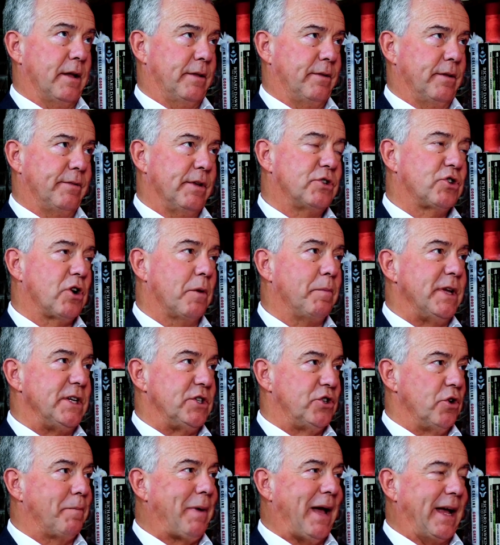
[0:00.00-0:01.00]
the trouble
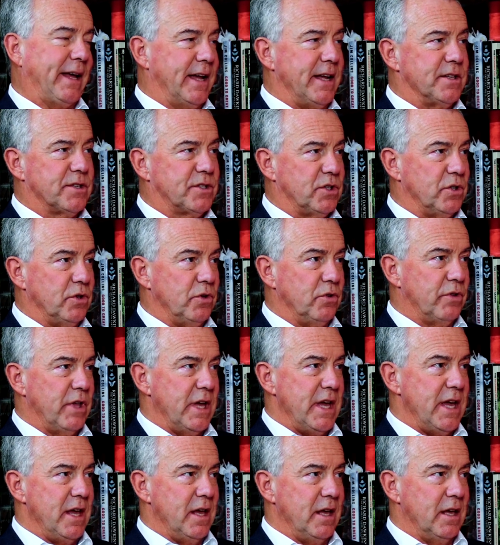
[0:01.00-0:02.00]
is you're back into
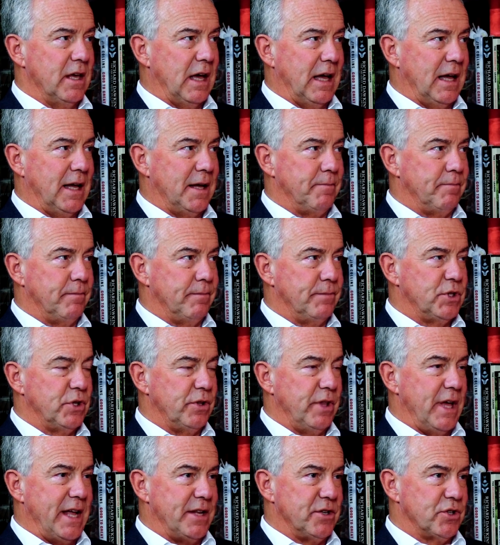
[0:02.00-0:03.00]
the do
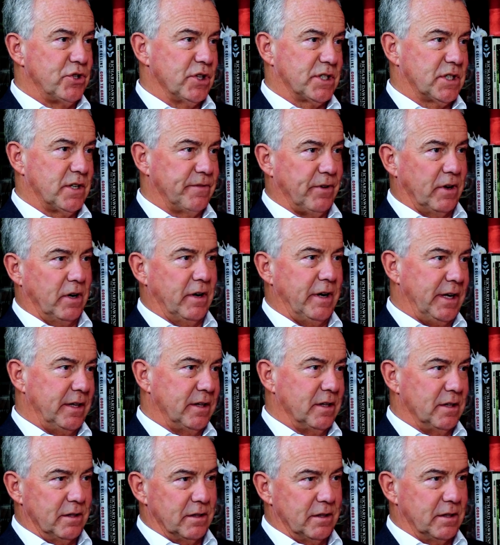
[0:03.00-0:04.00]
the ends justify
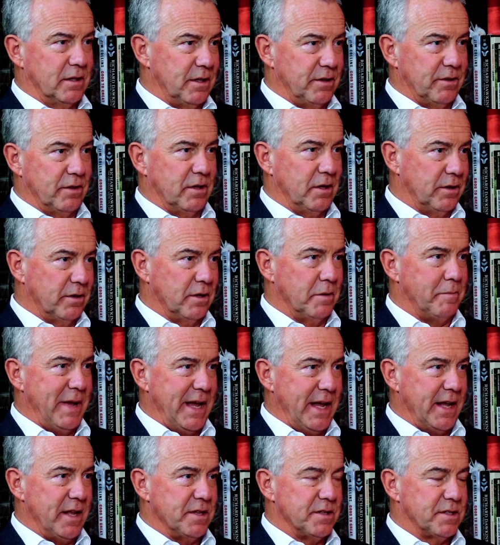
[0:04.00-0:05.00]
the
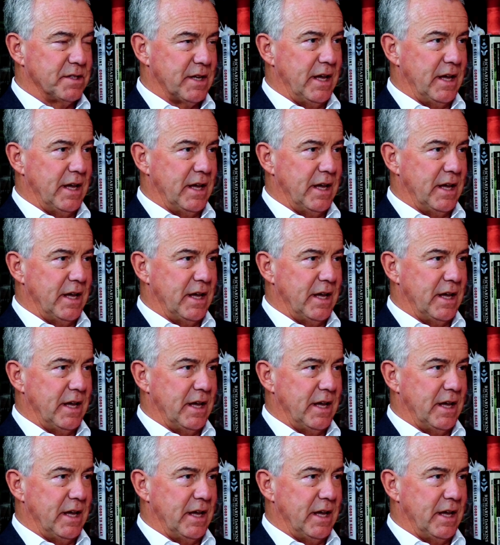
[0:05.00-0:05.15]
means,